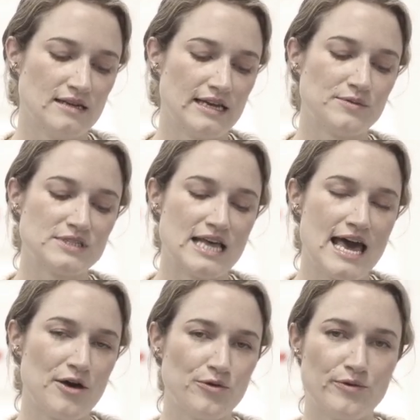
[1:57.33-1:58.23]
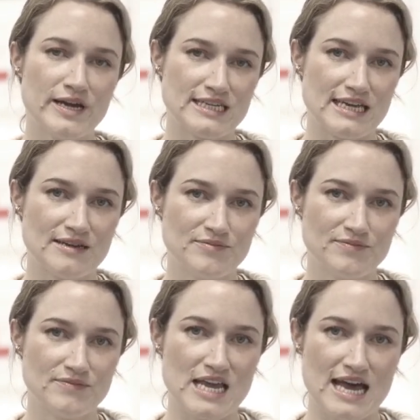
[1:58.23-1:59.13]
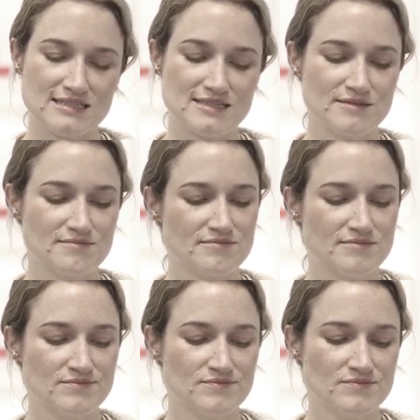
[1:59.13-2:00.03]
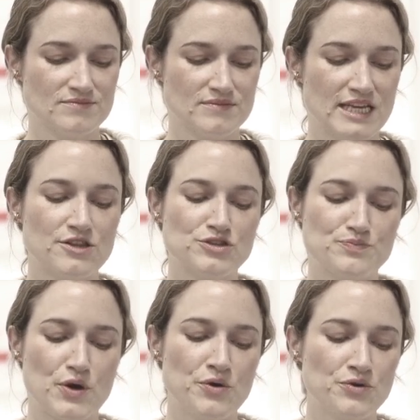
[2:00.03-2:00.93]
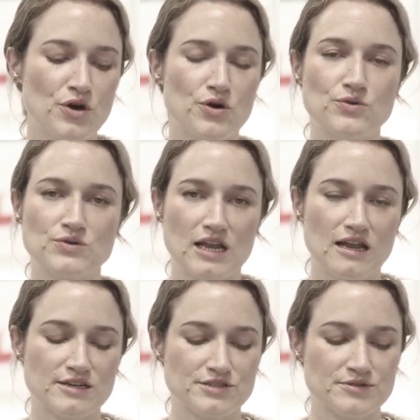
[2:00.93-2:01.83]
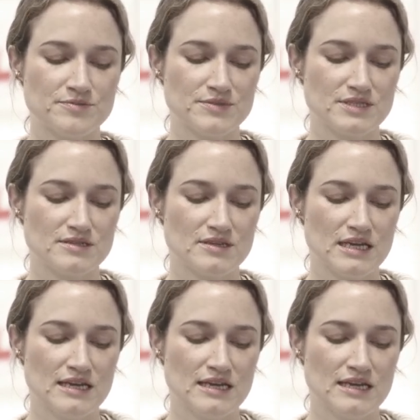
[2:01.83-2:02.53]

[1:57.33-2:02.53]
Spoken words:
It was there already, yes, in those bone-cold classrooms,